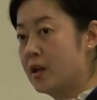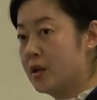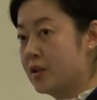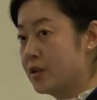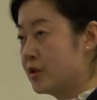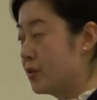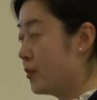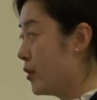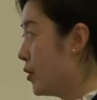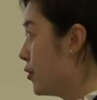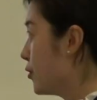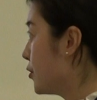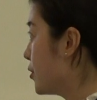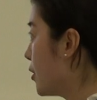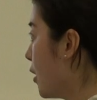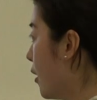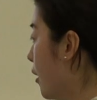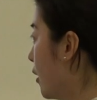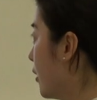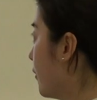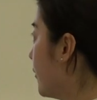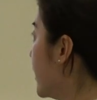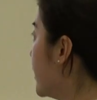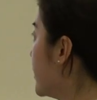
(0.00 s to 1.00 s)
so we use all
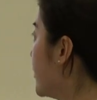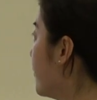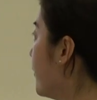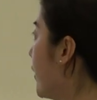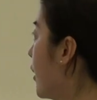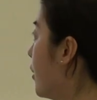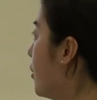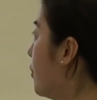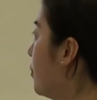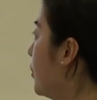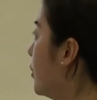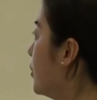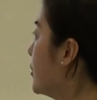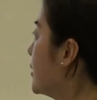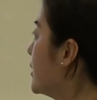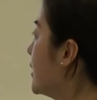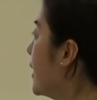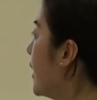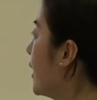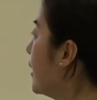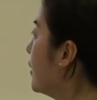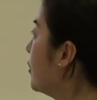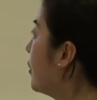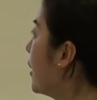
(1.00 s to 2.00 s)
of these variables,
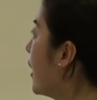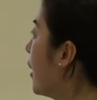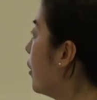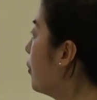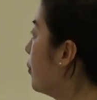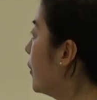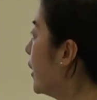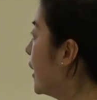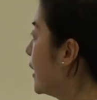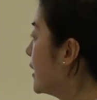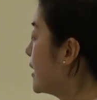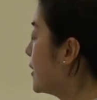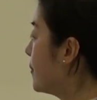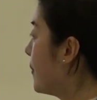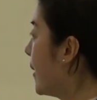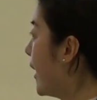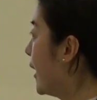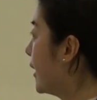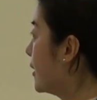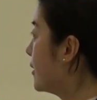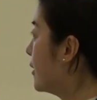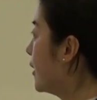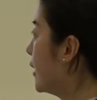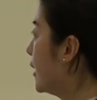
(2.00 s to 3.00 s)
and now we
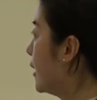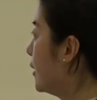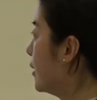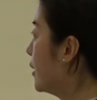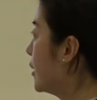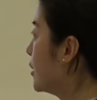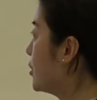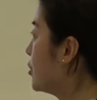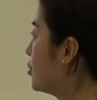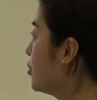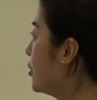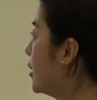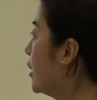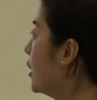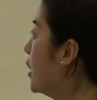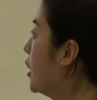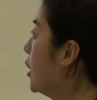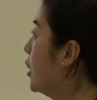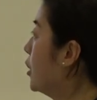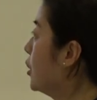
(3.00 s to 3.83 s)
expect the industry